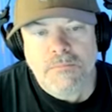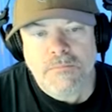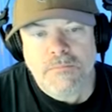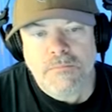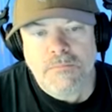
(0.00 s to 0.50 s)

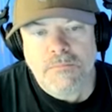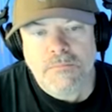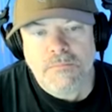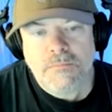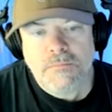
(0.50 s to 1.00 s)

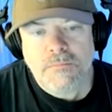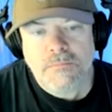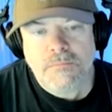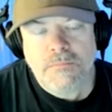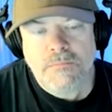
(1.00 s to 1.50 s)

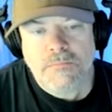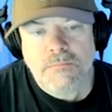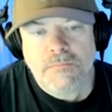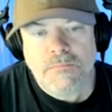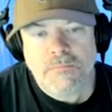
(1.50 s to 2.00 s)

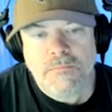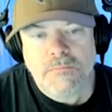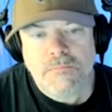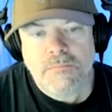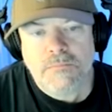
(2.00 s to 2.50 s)

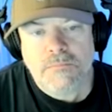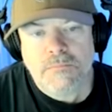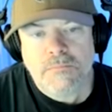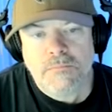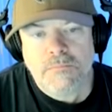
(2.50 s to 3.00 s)

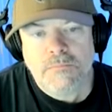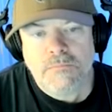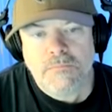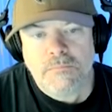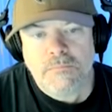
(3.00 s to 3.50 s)

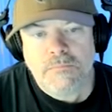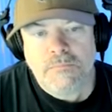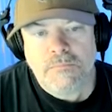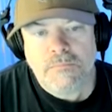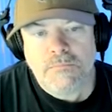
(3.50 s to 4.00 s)

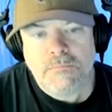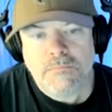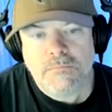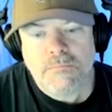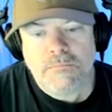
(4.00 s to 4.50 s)

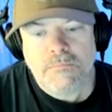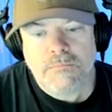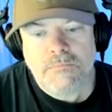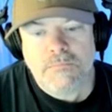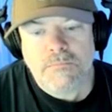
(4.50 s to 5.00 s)

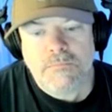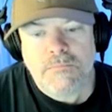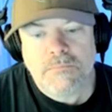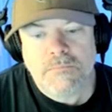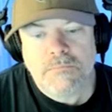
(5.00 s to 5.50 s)

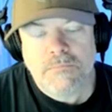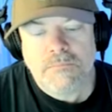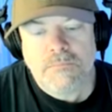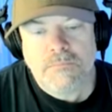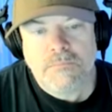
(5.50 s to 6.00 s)

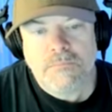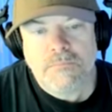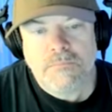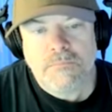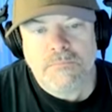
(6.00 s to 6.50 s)

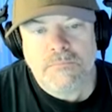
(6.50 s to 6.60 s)
(silent)